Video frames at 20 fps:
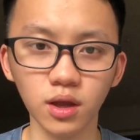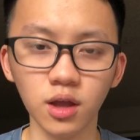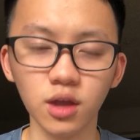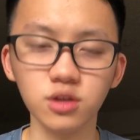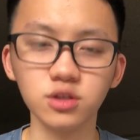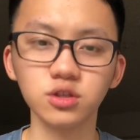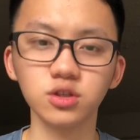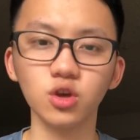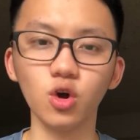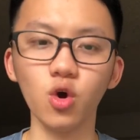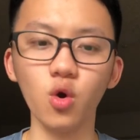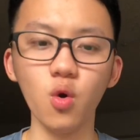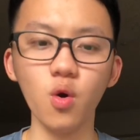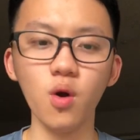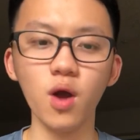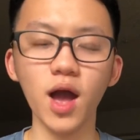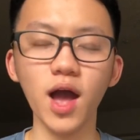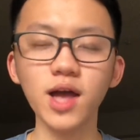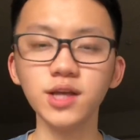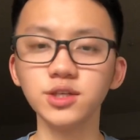So
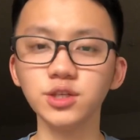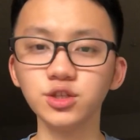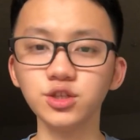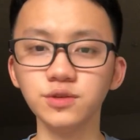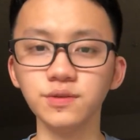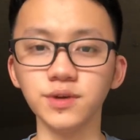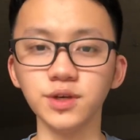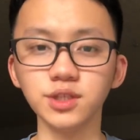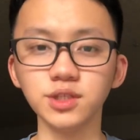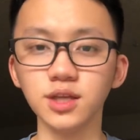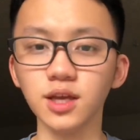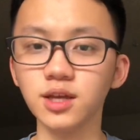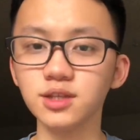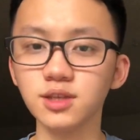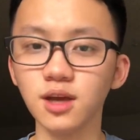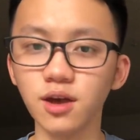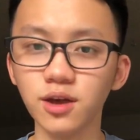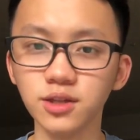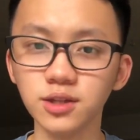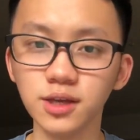as introverts, as
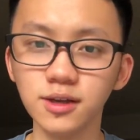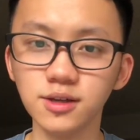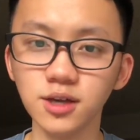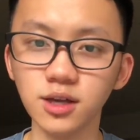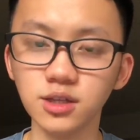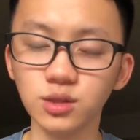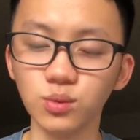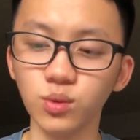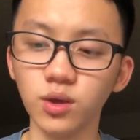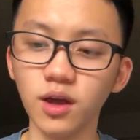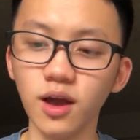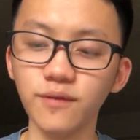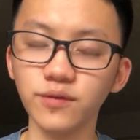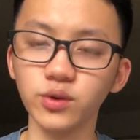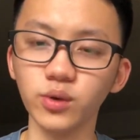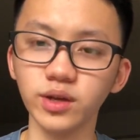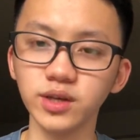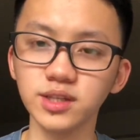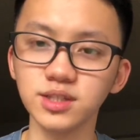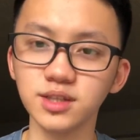INTJs, we have to
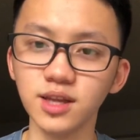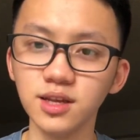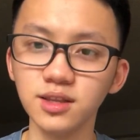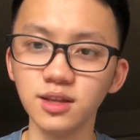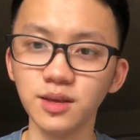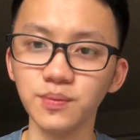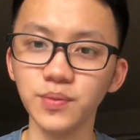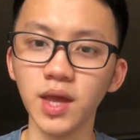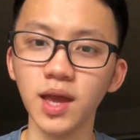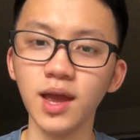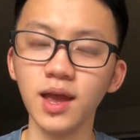understand them.